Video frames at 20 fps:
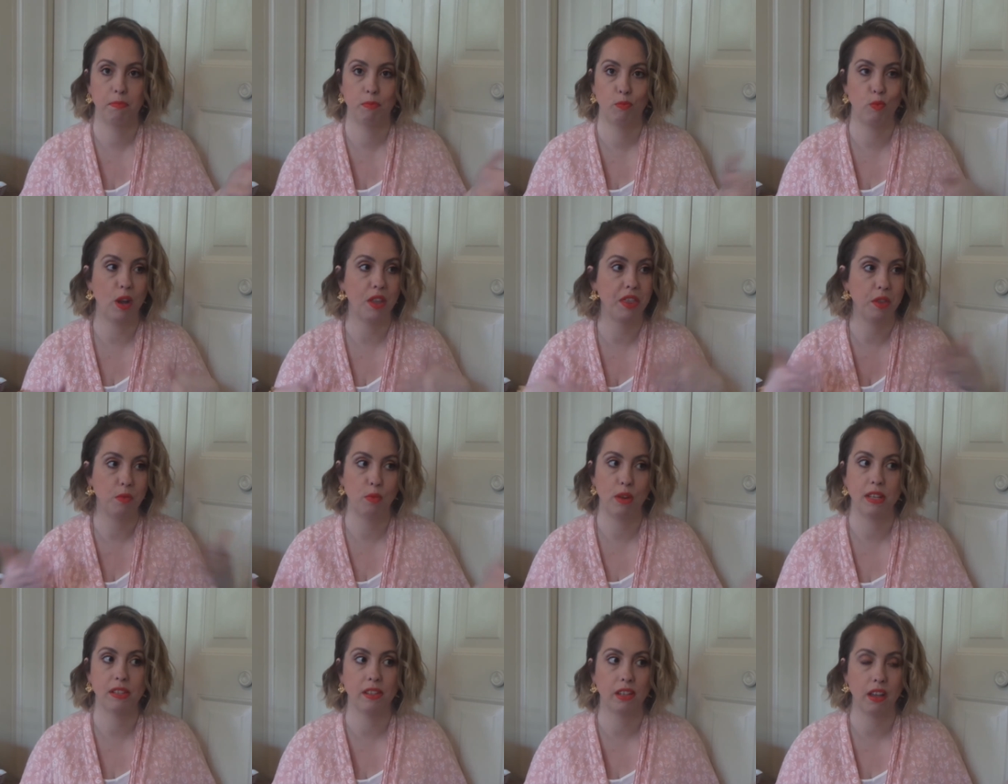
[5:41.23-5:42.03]
run the
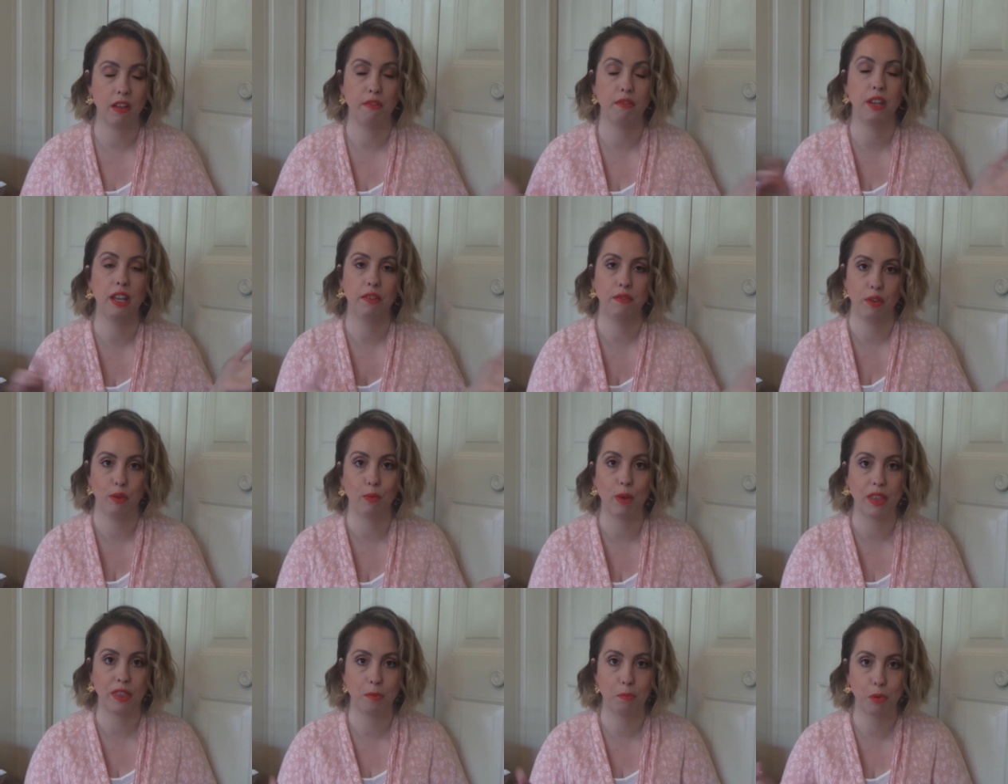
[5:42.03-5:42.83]
risk of if you
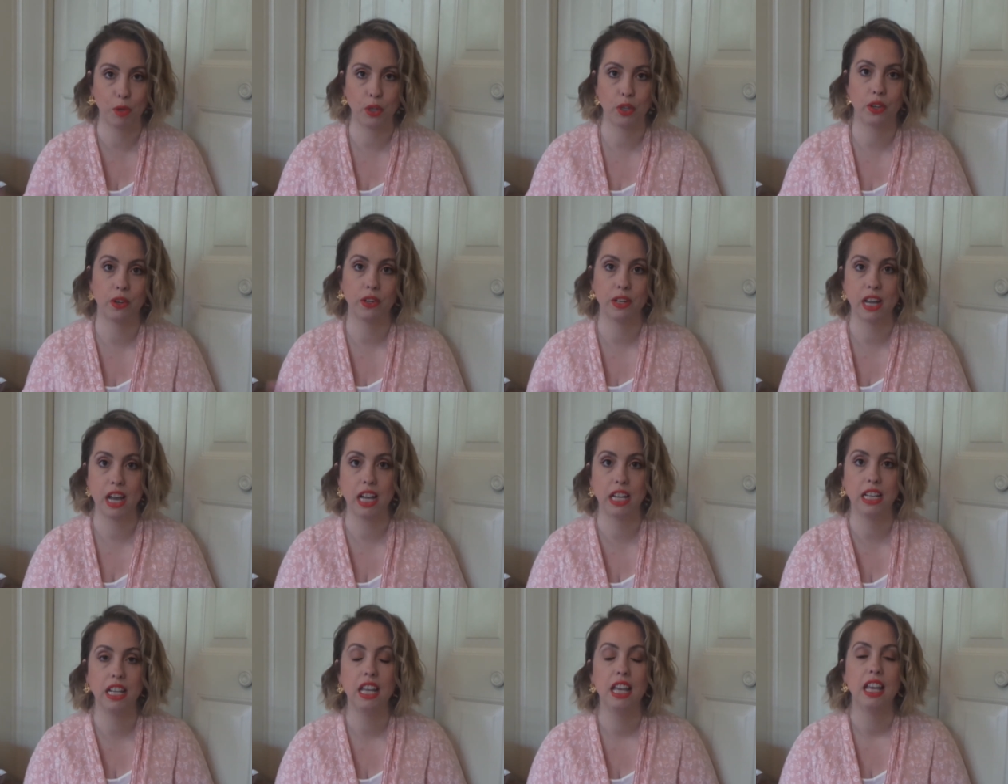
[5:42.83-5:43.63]
read the book or
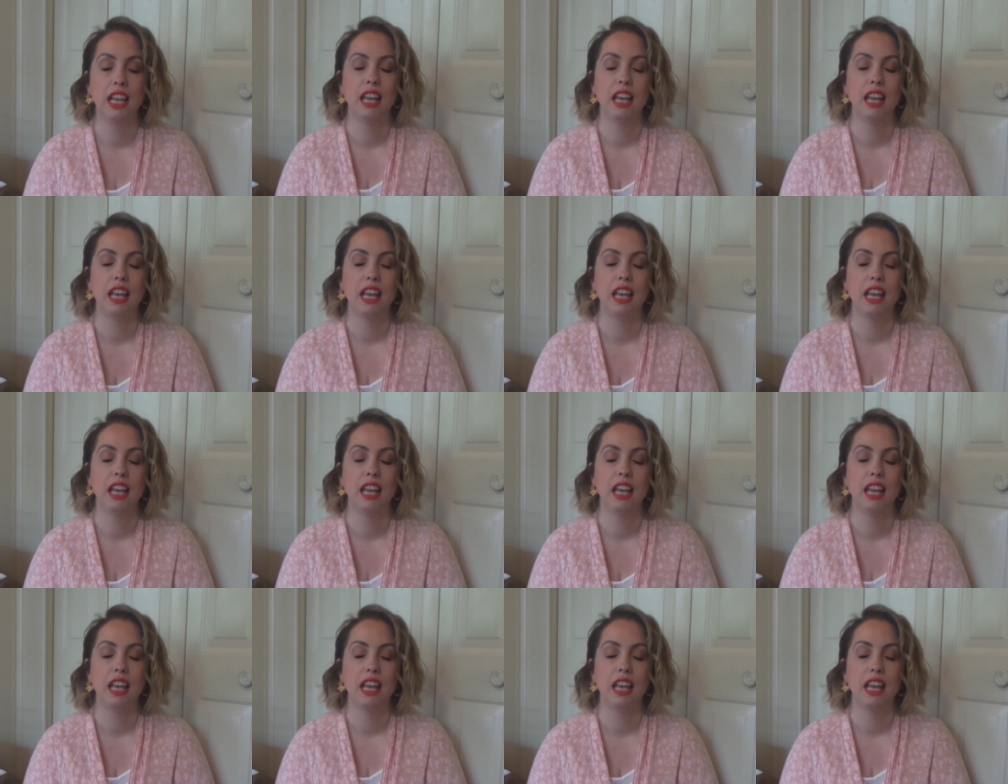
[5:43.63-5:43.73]
not,